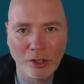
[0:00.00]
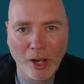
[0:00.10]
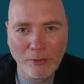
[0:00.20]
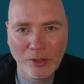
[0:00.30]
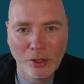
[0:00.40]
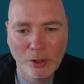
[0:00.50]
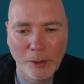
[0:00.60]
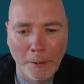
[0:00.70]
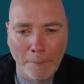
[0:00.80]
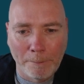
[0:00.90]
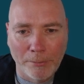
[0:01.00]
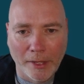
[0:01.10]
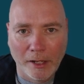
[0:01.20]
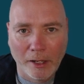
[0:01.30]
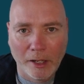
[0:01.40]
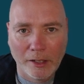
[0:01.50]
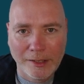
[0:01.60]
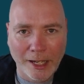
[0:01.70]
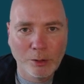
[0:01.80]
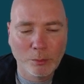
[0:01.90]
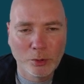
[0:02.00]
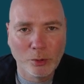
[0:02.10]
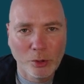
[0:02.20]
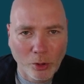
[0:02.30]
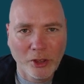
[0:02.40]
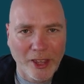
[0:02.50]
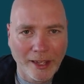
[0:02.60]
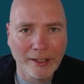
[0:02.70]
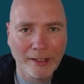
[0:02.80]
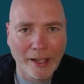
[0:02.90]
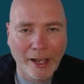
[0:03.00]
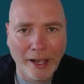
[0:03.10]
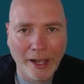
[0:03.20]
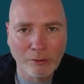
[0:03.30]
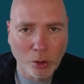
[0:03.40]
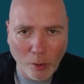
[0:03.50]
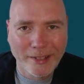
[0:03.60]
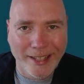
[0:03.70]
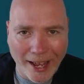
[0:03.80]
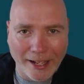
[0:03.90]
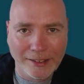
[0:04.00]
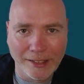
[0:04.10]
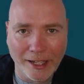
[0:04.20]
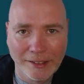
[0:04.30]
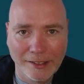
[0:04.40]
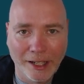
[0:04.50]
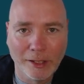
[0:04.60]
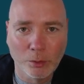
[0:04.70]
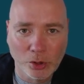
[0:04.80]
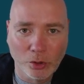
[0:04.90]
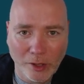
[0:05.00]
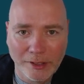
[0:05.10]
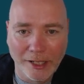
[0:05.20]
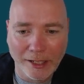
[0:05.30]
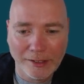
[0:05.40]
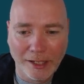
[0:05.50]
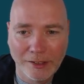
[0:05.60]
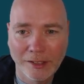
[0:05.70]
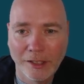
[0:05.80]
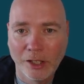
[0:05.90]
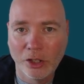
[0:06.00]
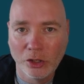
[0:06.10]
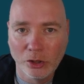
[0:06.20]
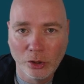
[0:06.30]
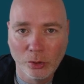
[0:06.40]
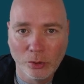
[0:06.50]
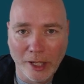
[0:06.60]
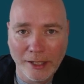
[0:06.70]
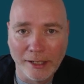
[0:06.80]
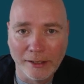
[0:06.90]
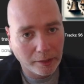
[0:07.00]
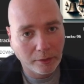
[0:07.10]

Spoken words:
You to sign up to another thing and request access, and then once you're granted access, you get in.